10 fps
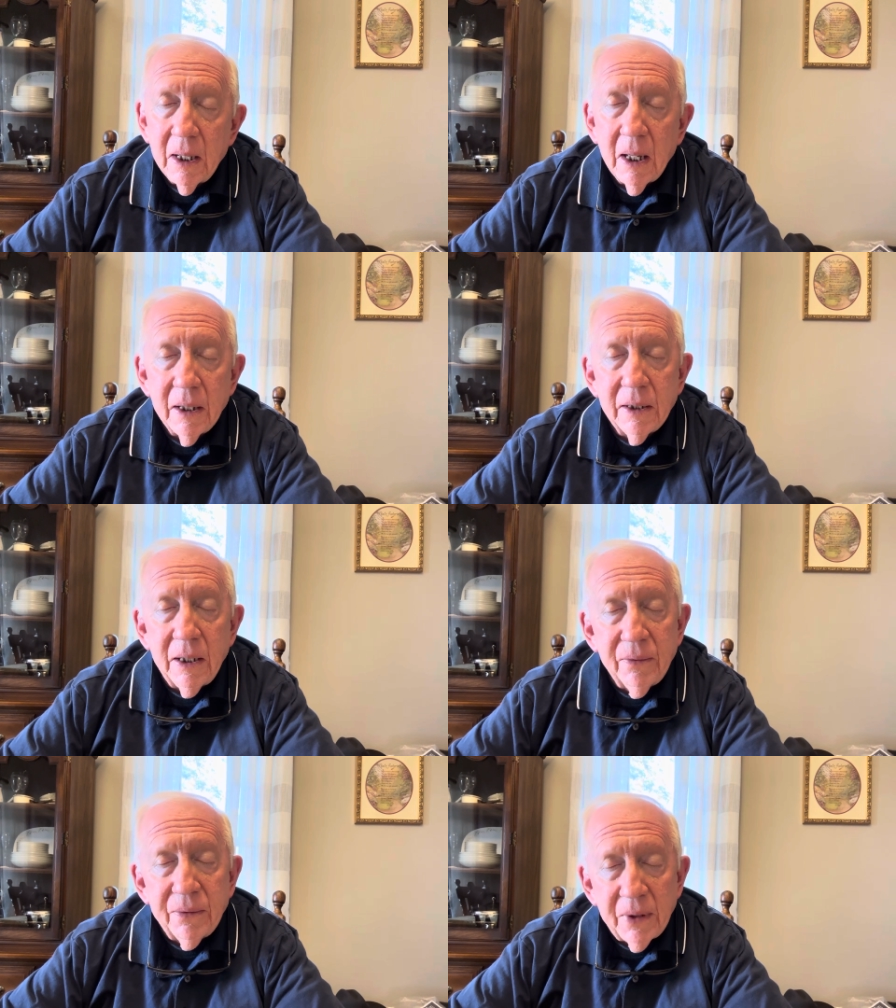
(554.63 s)

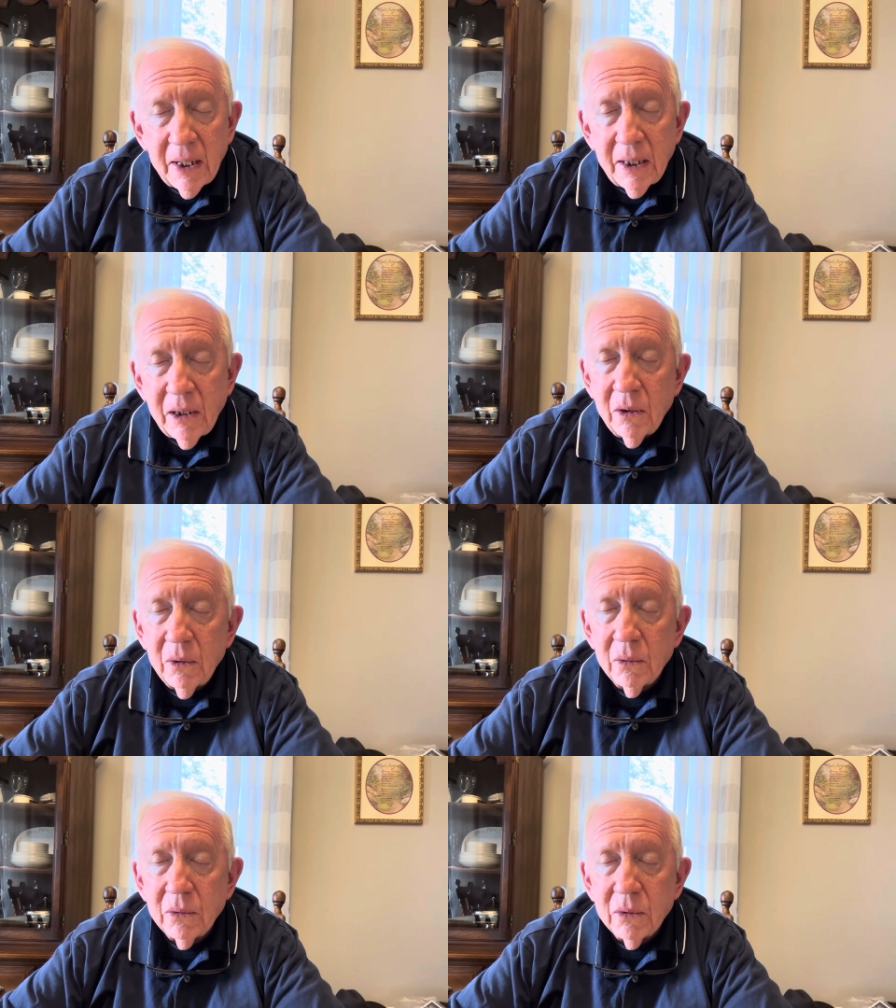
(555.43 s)
Again, thank
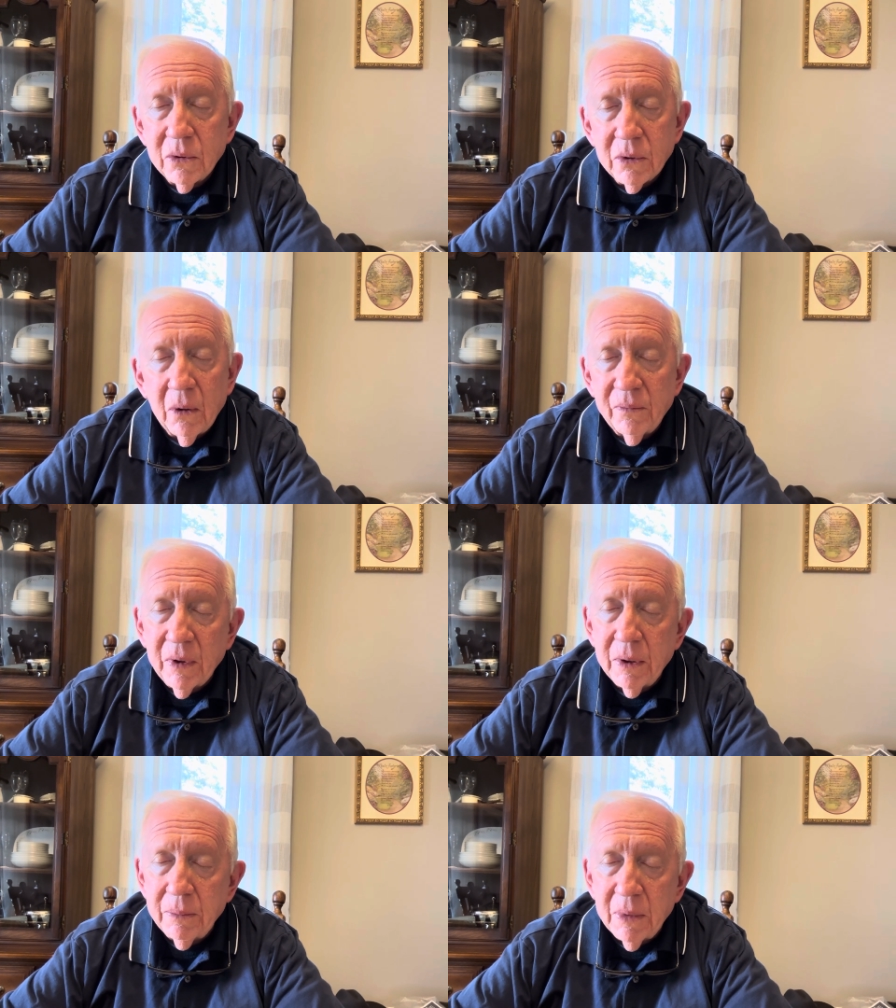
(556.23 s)
you so
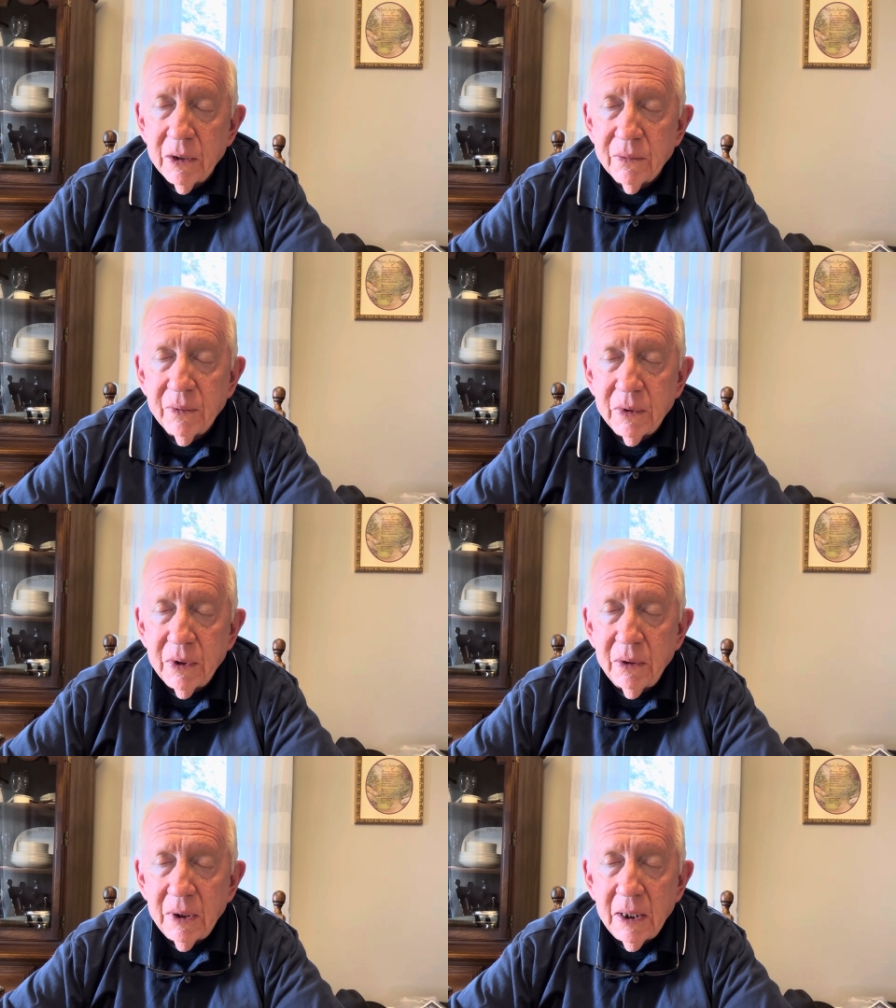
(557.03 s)
very much for
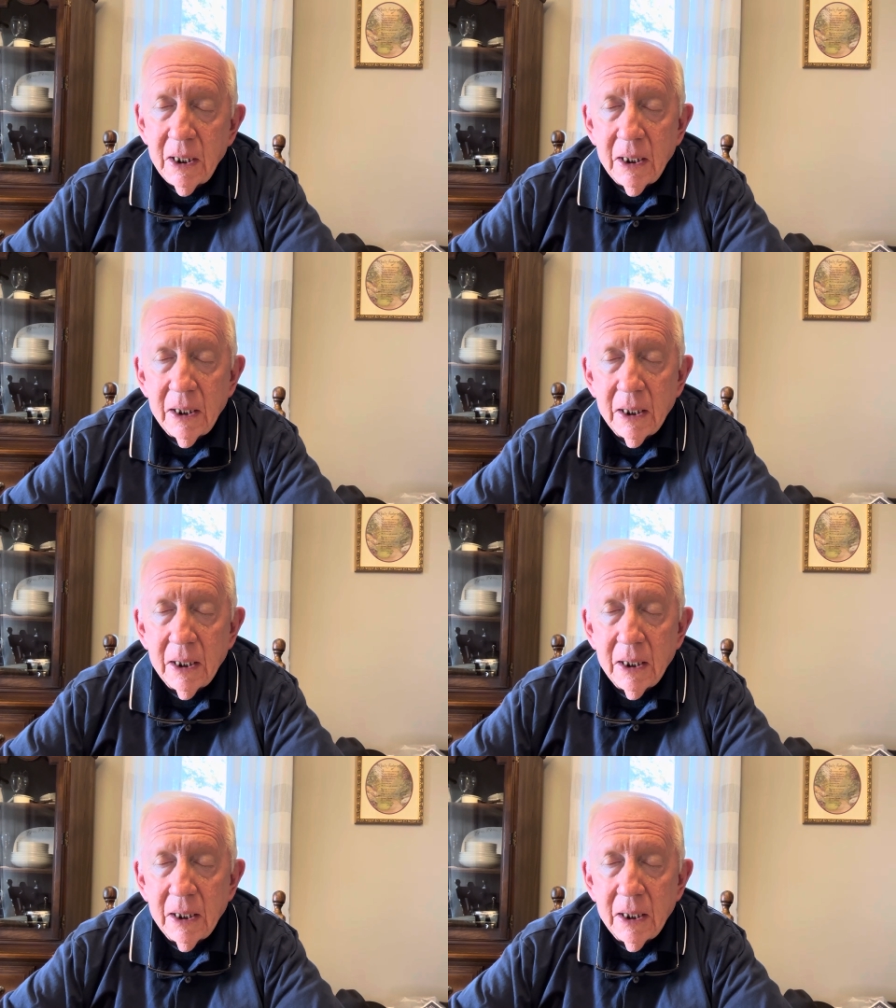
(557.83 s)
tuning in.